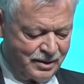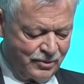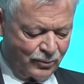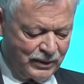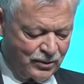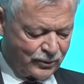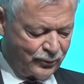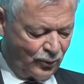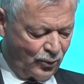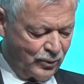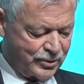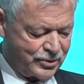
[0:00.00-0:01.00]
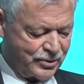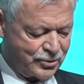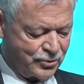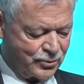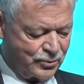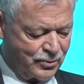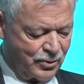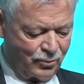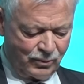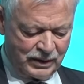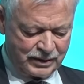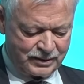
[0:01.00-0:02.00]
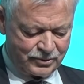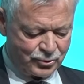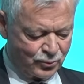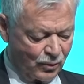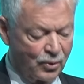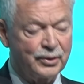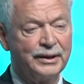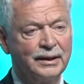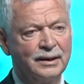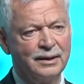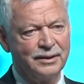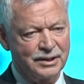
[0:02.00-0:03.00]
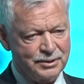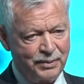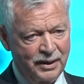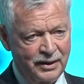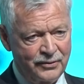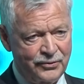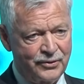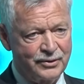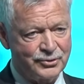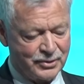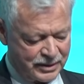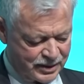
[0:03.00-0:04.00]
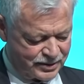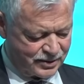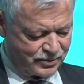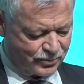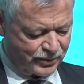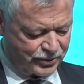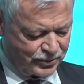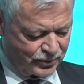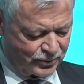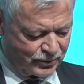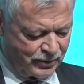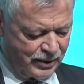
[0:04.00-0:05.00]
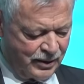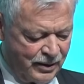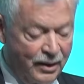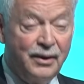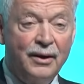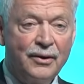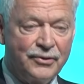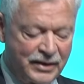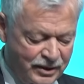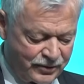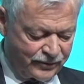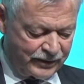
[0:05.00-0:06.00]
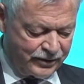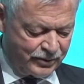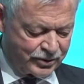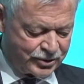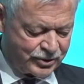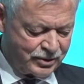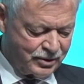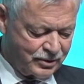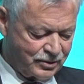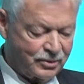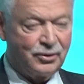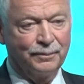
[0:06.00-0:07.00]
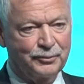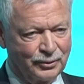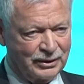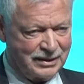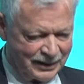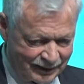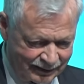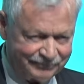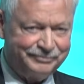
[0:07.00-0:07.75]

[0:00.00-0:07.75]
We look forward to walking this path together with you. Thank you very much. Khop kun ka.